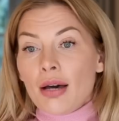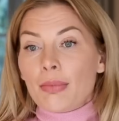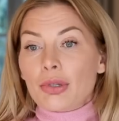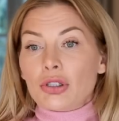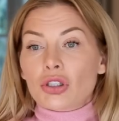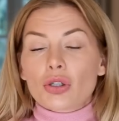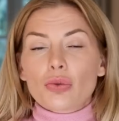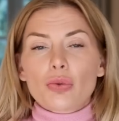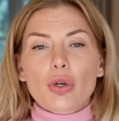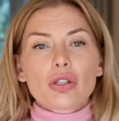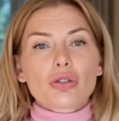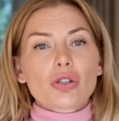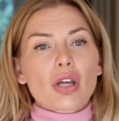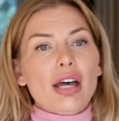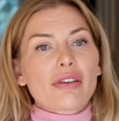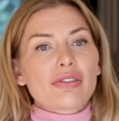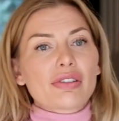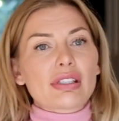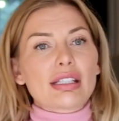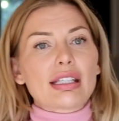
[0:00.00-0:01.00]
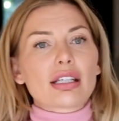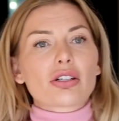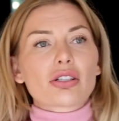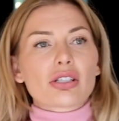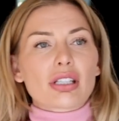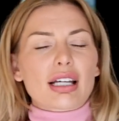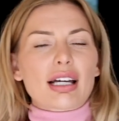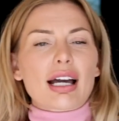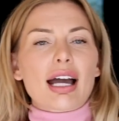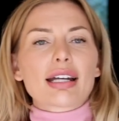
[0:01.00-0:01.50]
But you want to have
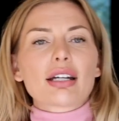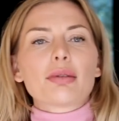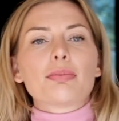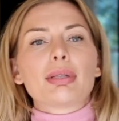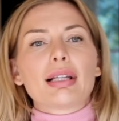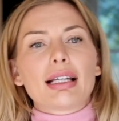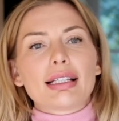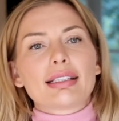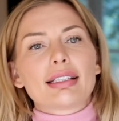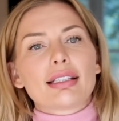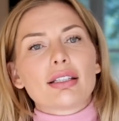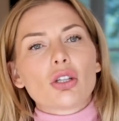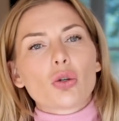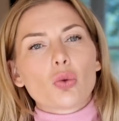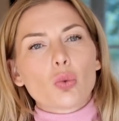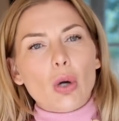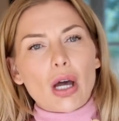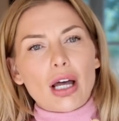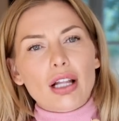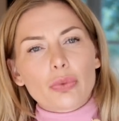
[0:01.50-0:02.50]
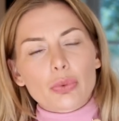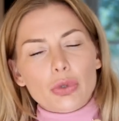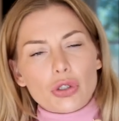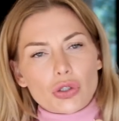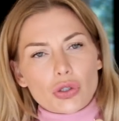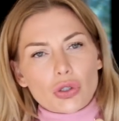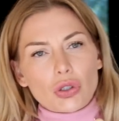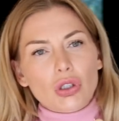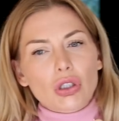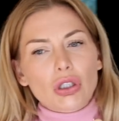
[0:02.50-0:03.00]
sneakers that kind of blend in well with your